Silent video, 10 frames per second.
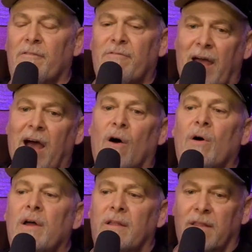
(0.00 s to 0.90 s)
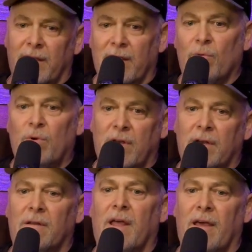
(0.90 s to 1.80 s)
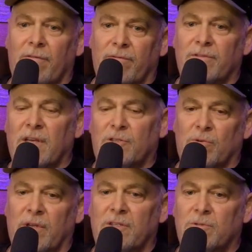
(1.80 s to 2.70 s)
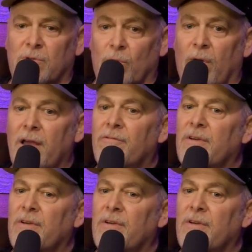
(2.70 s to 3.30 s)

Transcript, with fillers: vow that they wouldn't have sexual relations with their wife